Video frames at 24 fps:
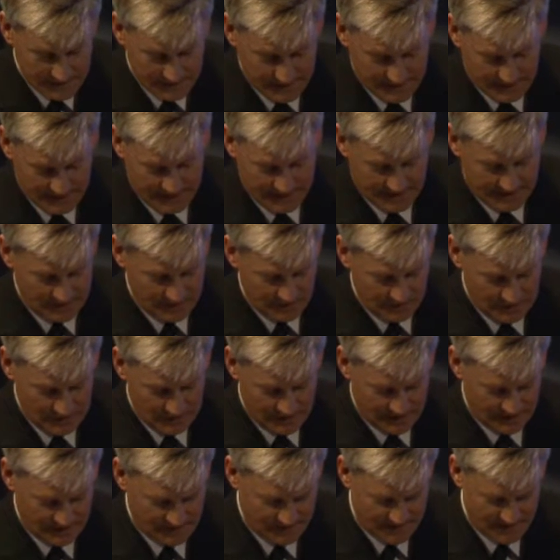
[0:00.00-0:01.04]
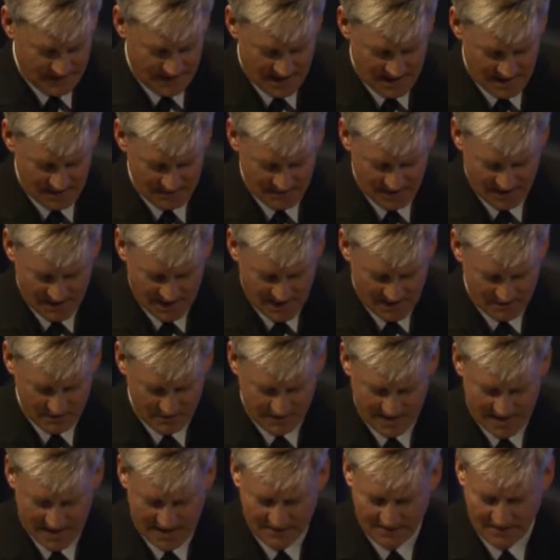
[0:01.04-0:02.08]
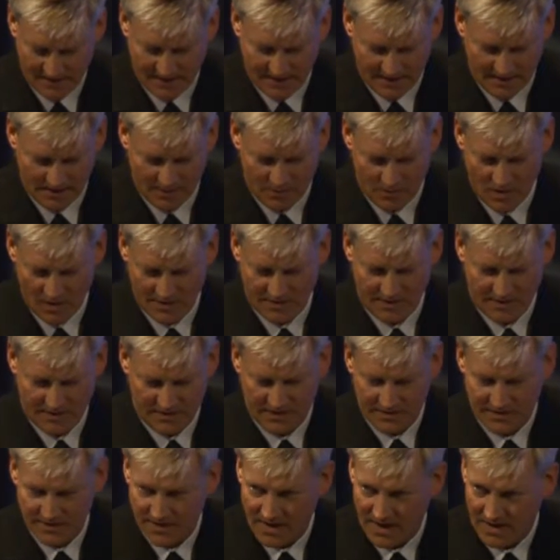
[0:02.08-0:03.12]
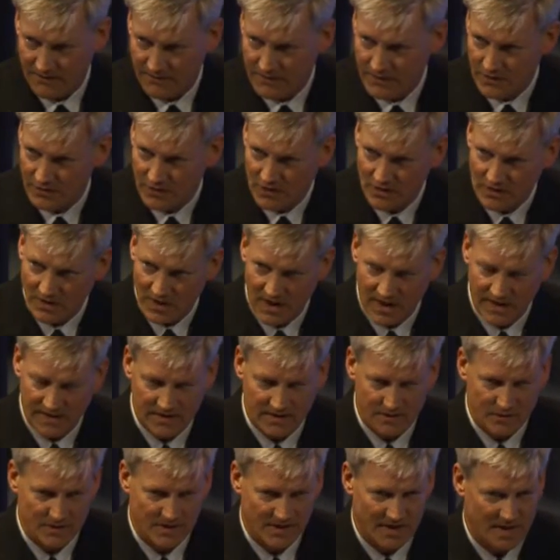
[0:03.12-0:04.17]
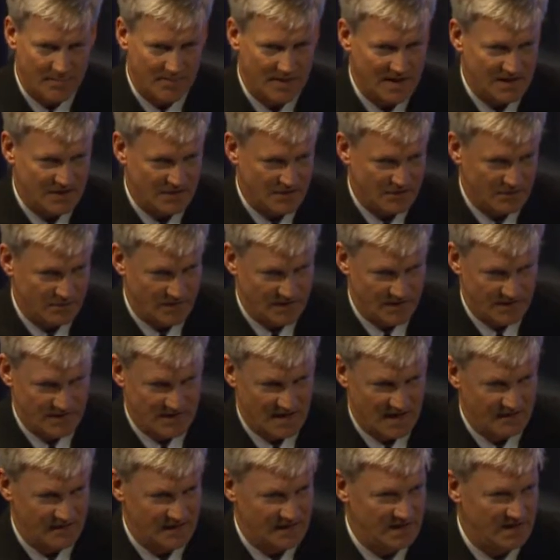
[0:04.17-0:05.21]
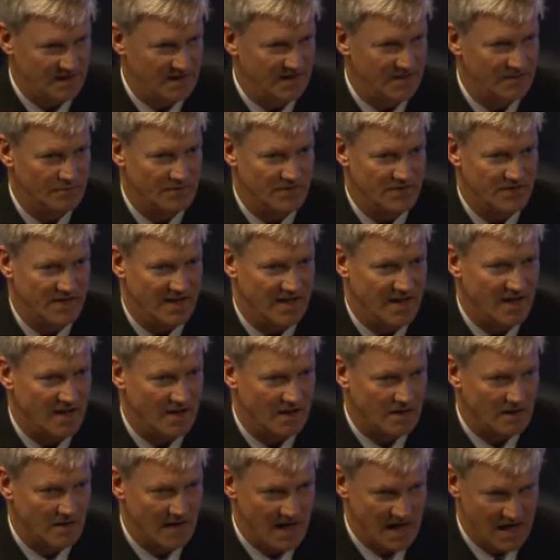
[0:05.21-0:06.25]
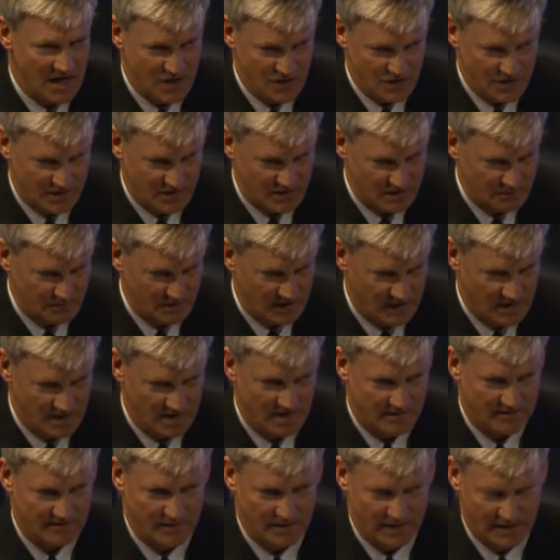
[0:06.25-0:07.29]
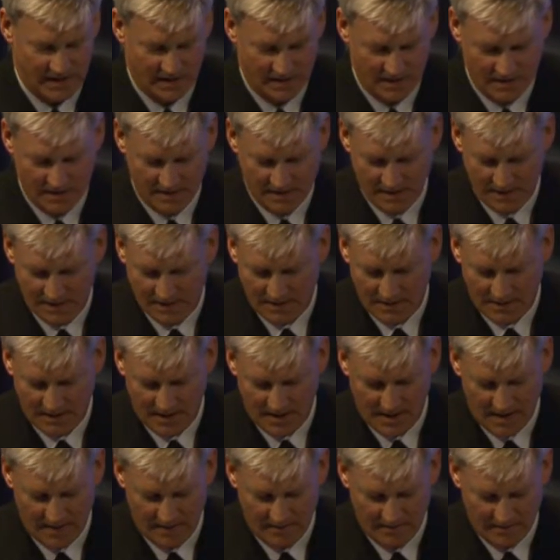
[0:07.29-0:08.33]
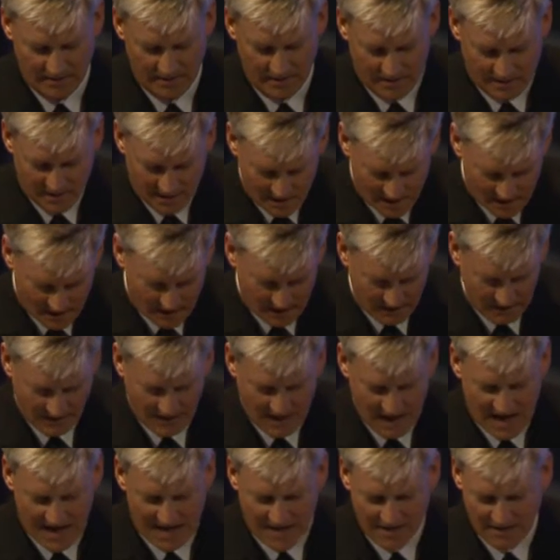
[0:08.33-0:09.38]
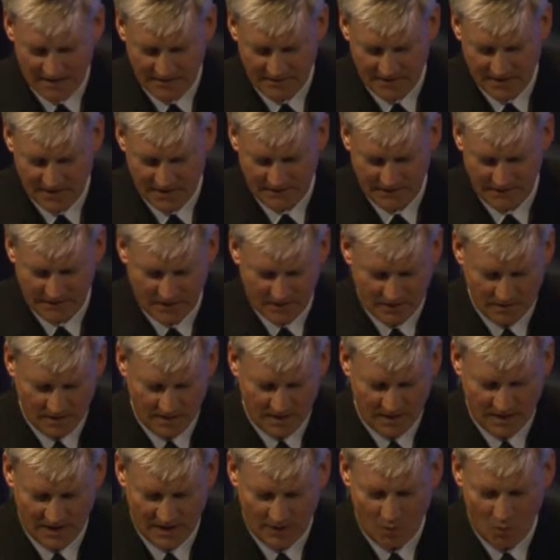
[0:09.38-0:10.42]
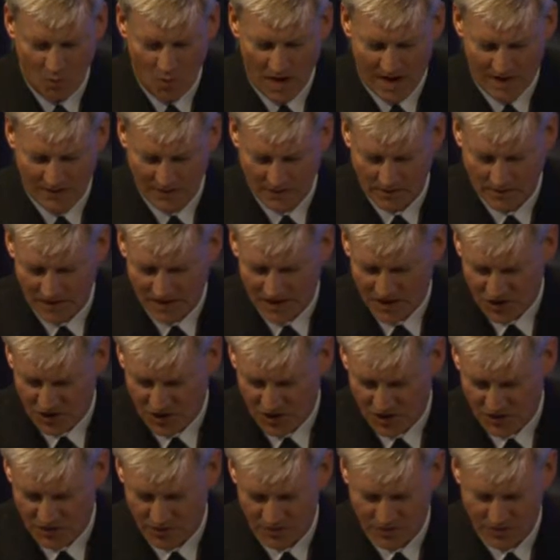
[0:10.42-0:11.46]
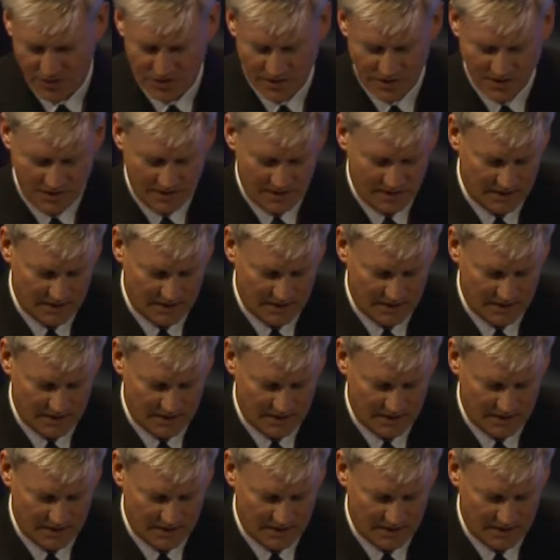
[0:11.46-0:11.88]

You look at the time that I was out there, it wasn't just Typhoon Yolanda, it was MH370, it was the Air Asia recovery. A lot of different weather issues.